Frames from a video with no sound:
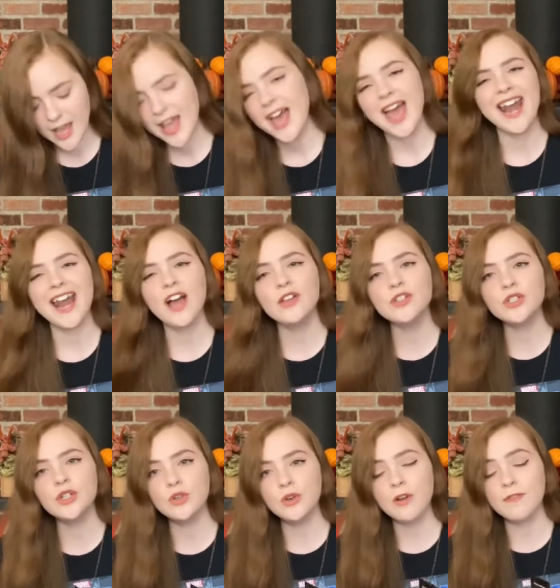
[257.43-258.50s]
And I also
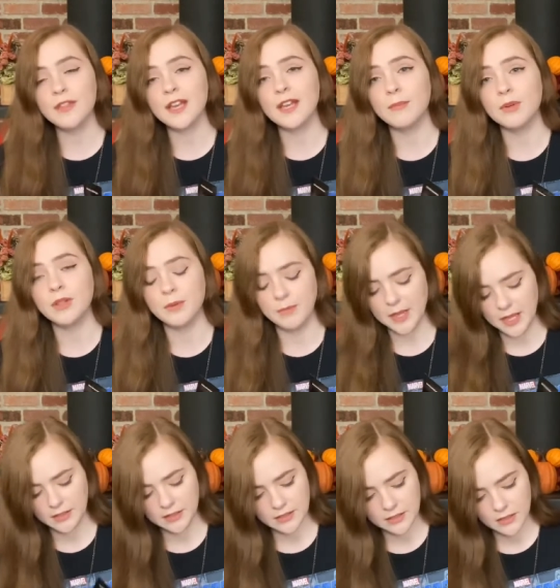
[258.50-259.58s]
don't know if they number their
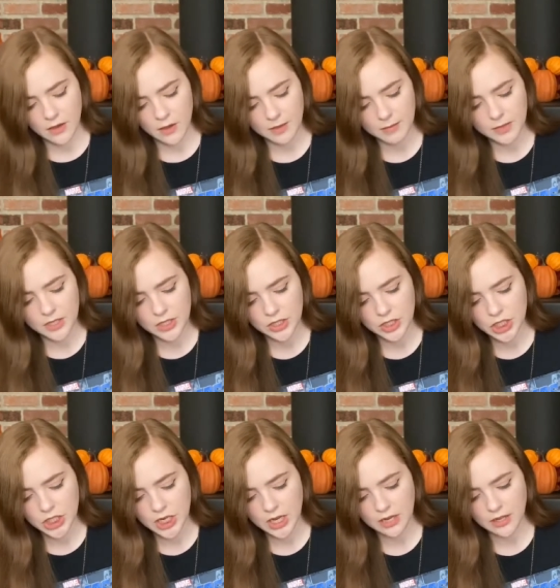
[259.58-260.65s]
pins, so let me just
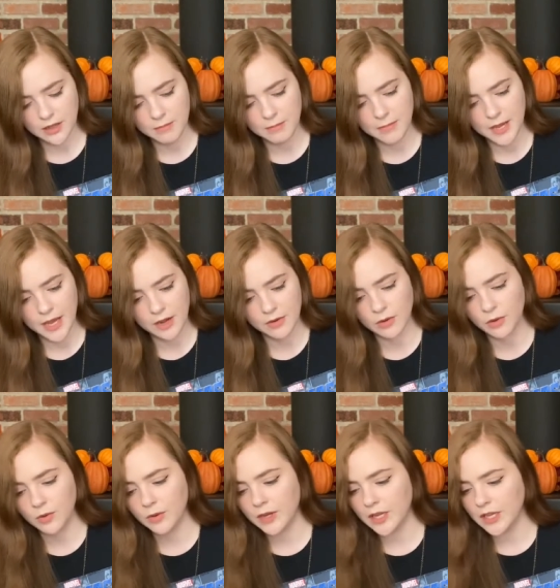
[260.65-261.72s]
check on the back real
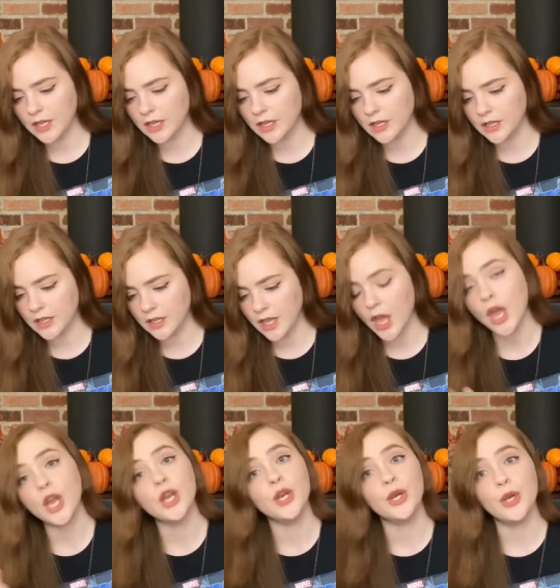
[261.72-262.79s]
quick.
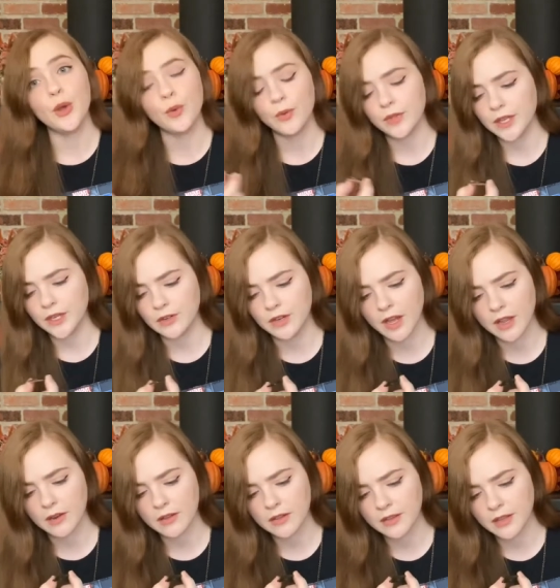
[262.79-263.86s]
No, they do not.
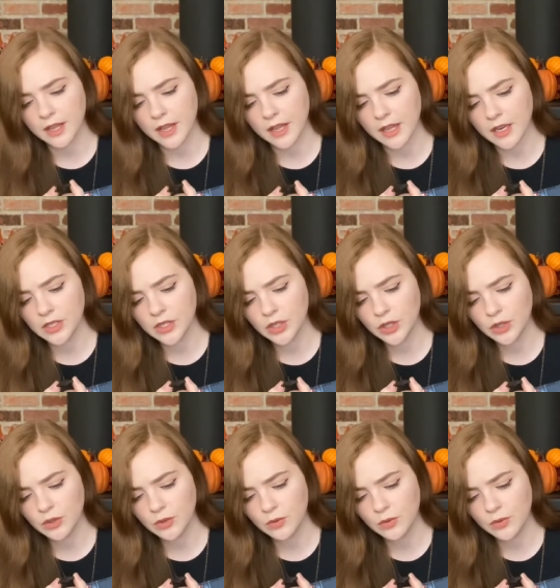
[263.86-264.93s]
They
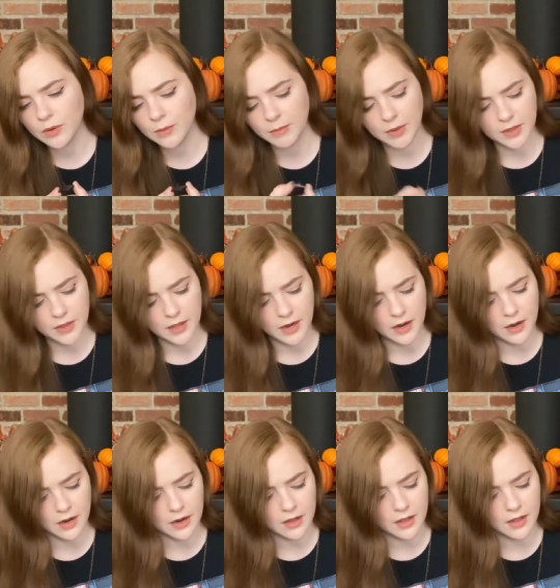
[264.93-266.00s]
do put
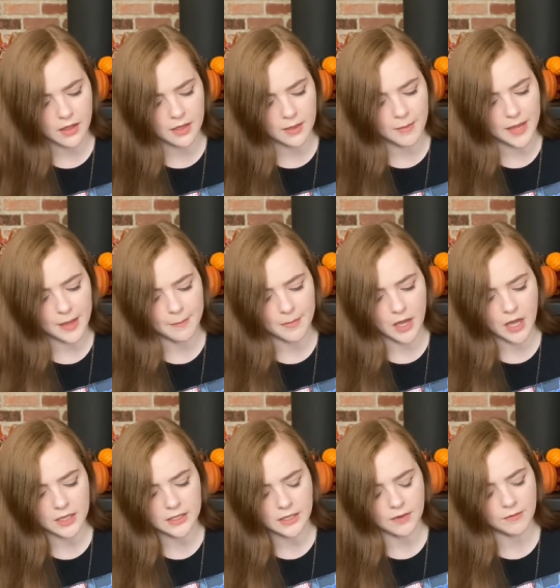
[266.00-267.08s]
the BAM
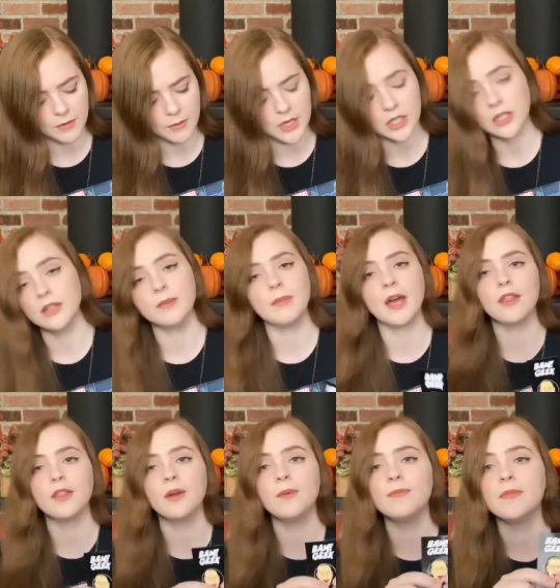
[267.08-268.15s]
box information on the back
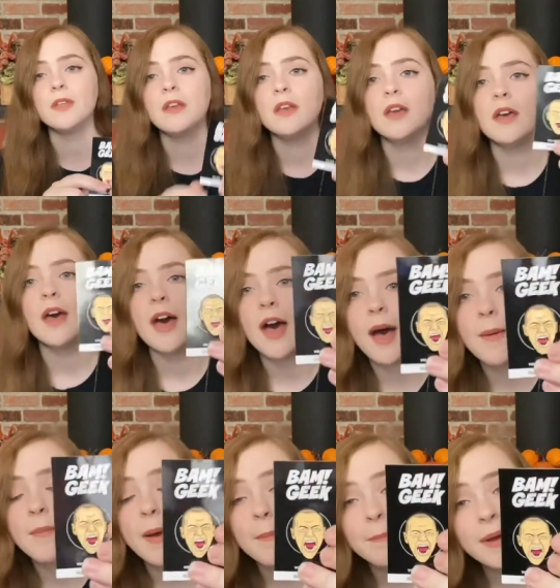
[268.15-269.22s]
though.
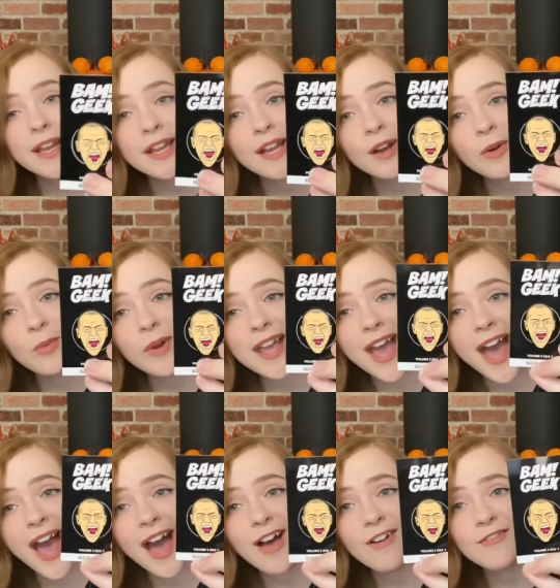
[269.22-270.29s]
But here we
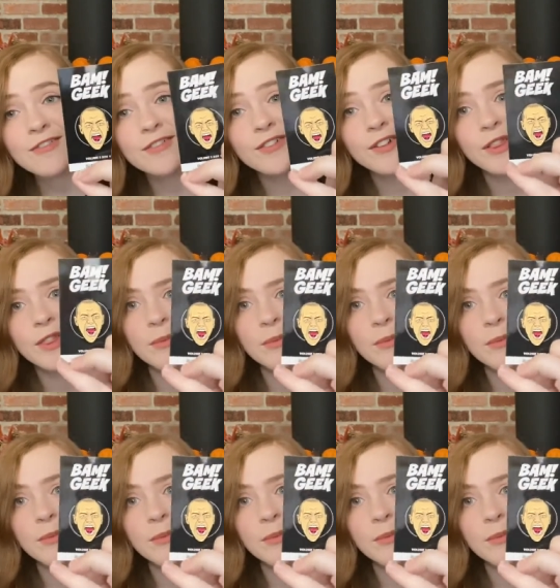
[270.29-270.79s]
have the